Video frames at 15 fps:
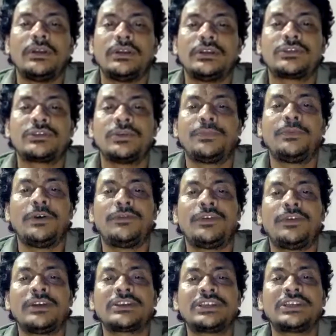So for
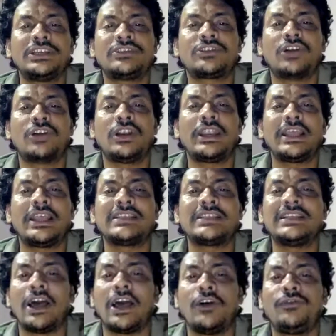first is called as a
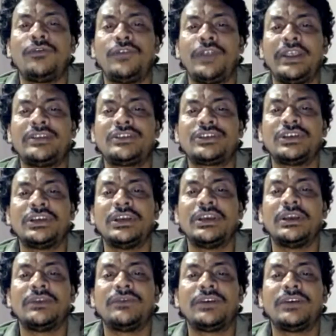noun phrase.
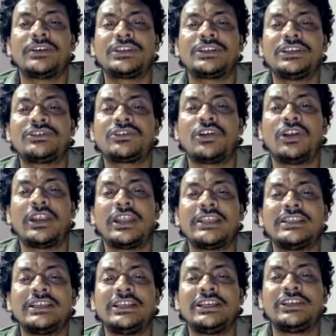First is called as
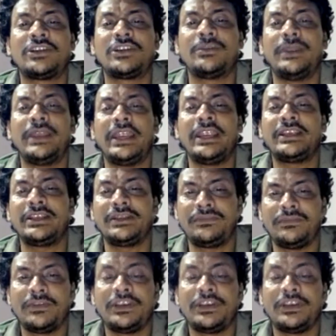a determinative.